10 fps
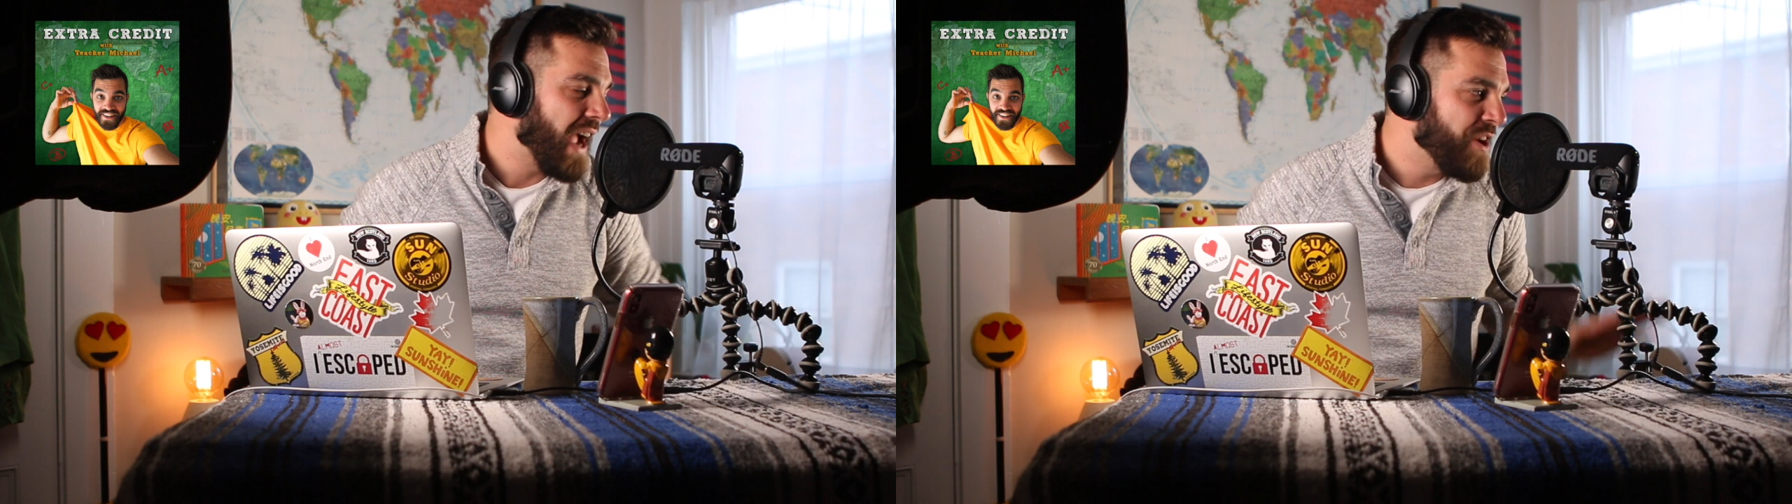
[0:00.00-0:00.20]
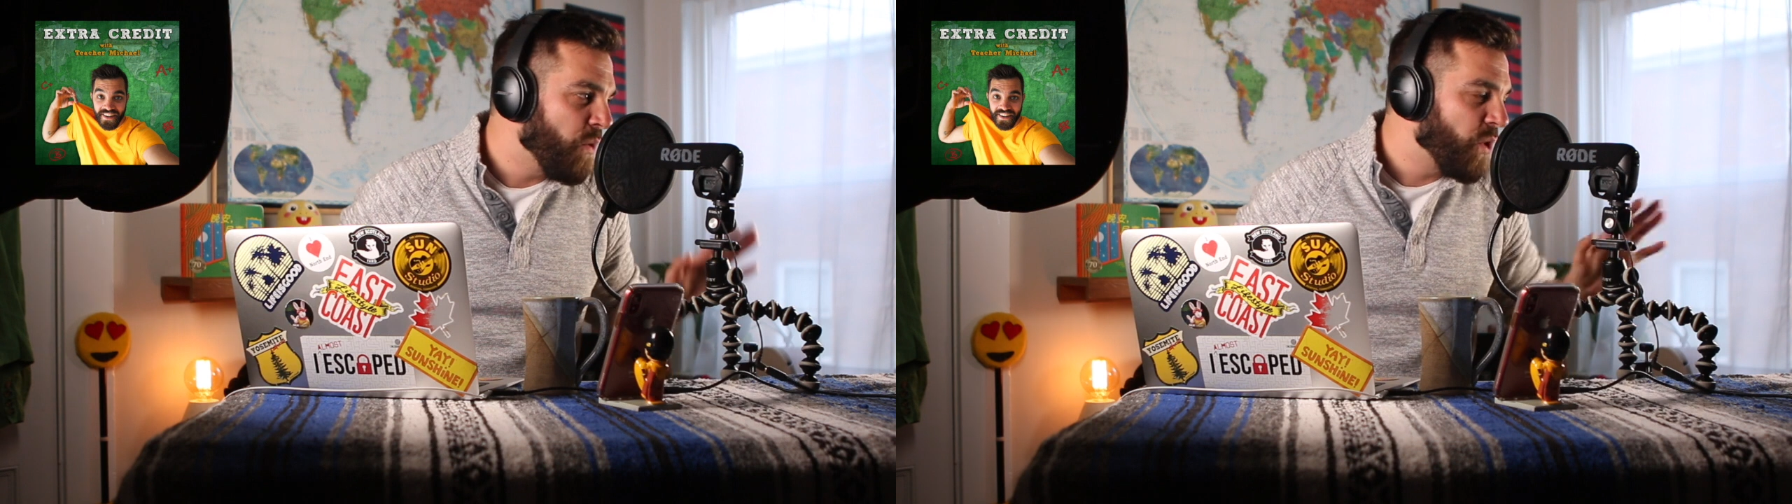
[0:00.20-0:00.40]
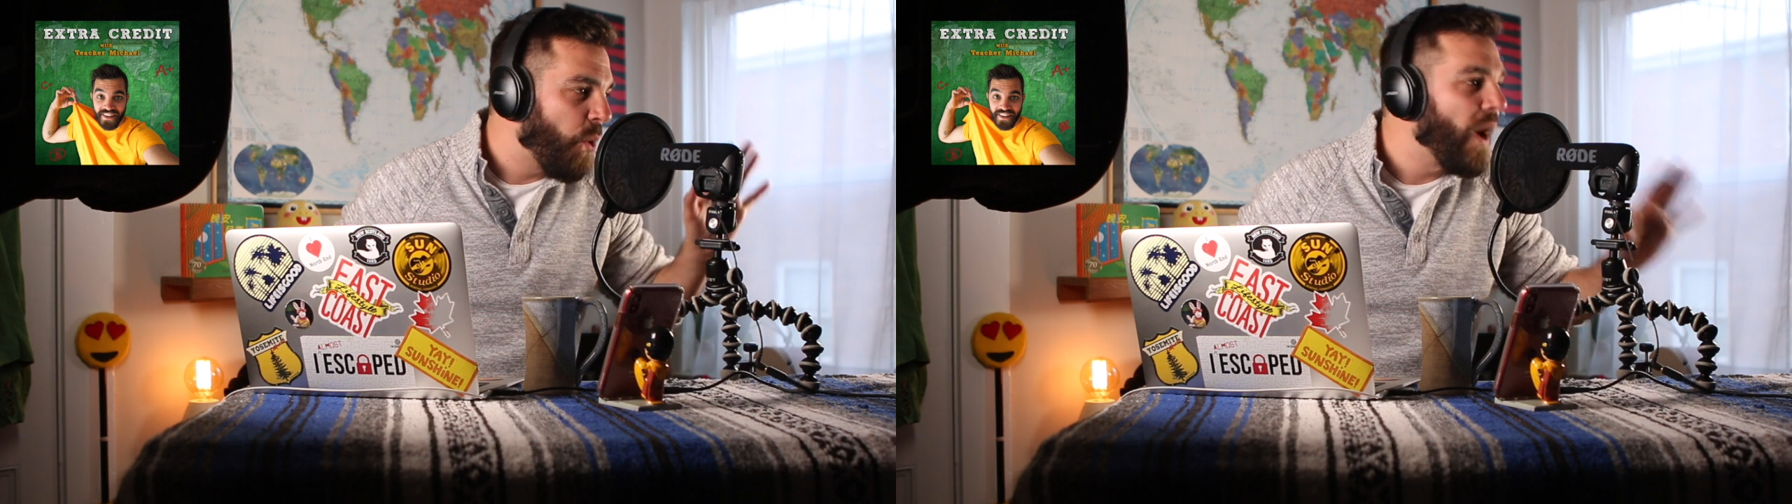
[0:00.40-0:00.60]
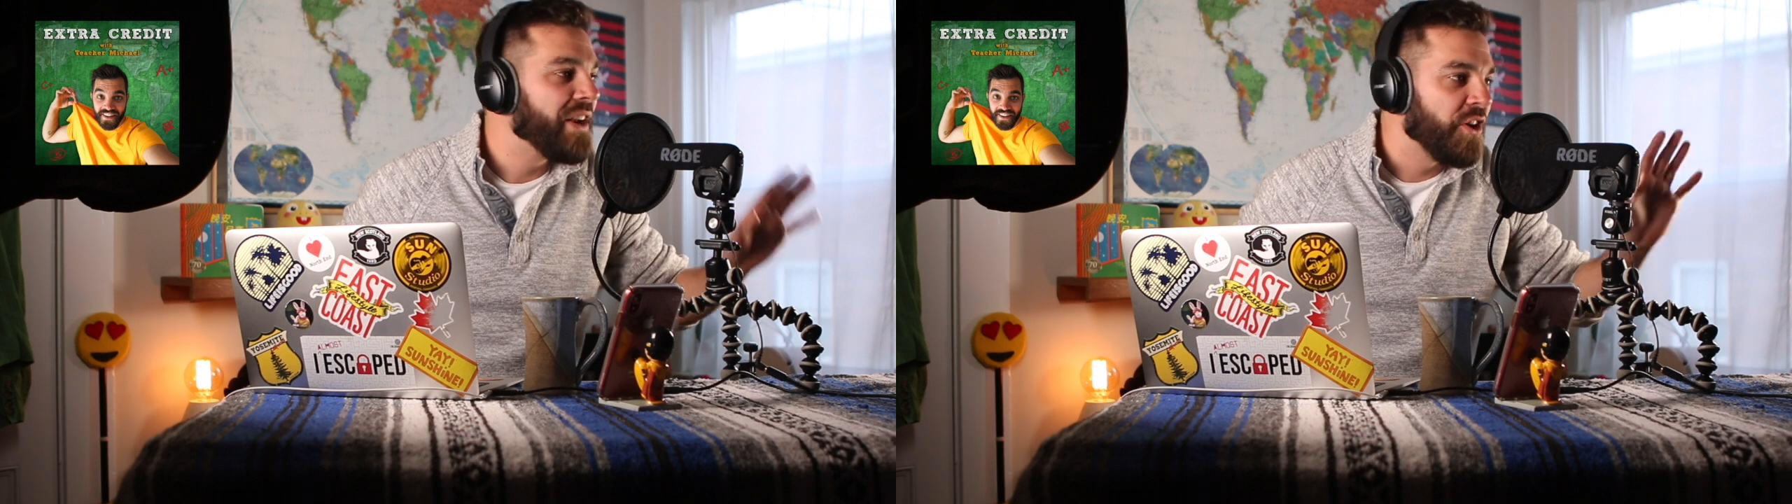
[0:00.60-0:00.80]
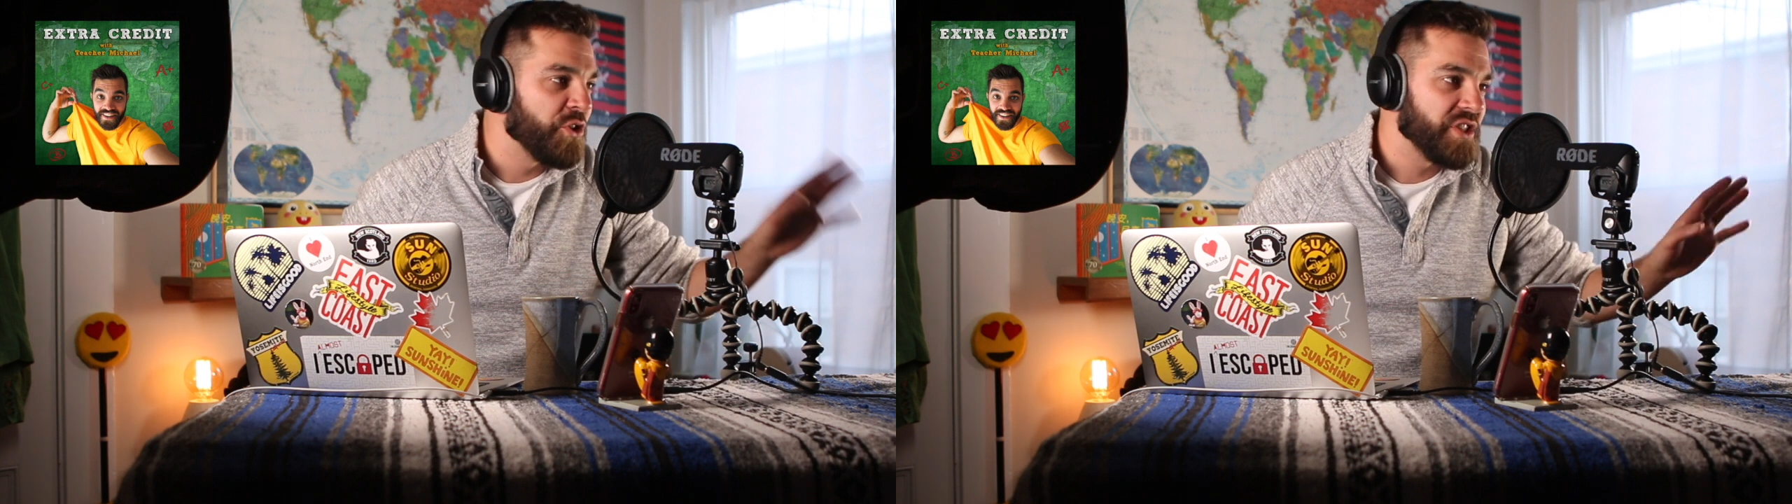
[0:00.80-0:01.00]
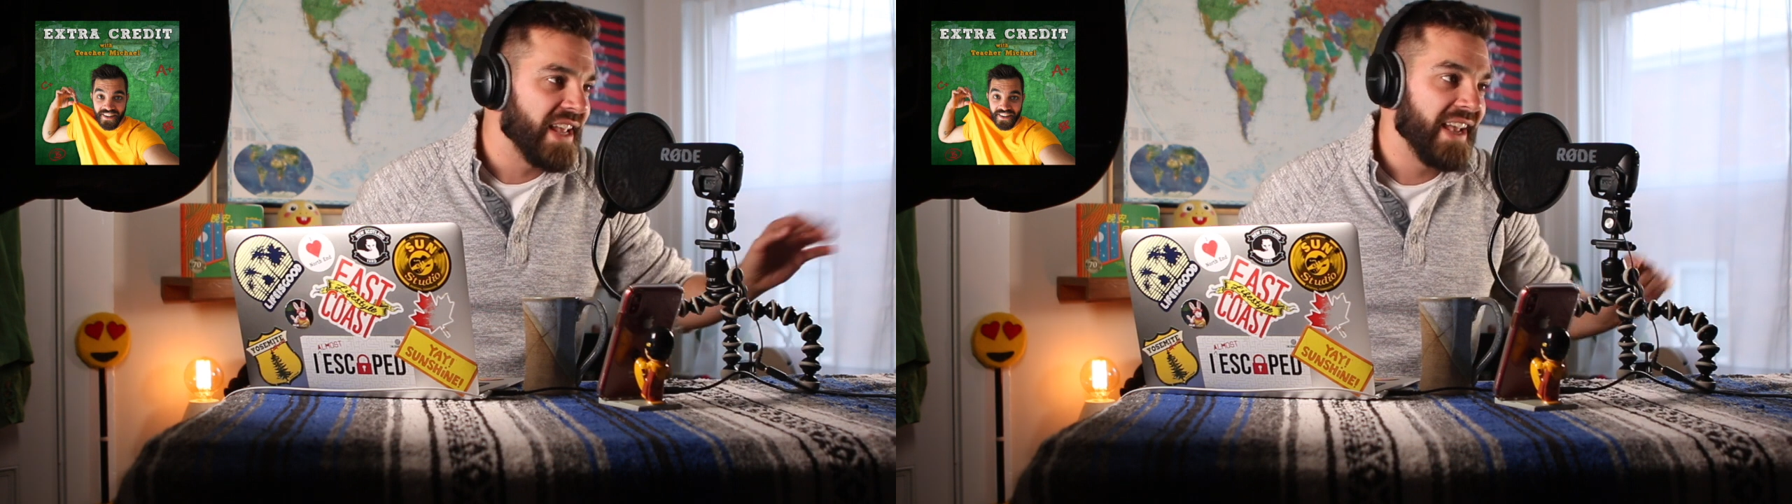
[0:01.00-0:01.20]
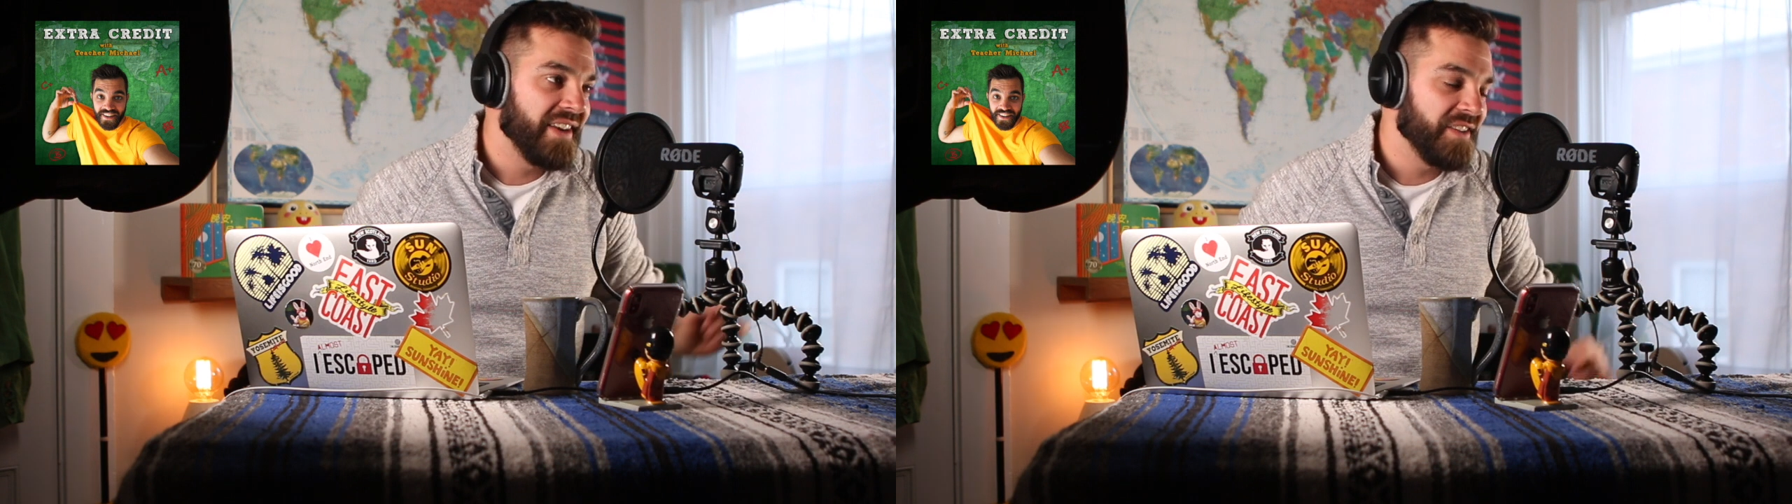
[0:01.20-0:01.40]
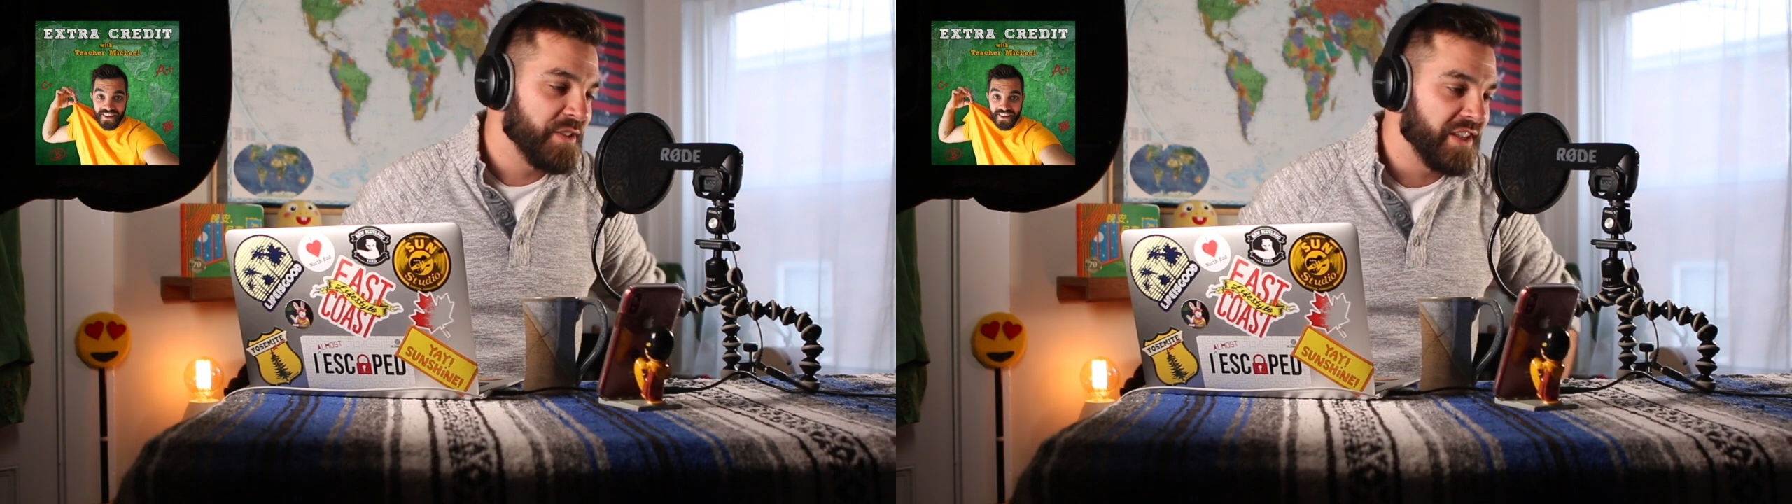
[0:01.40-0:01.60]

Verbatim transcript: I don't quite understand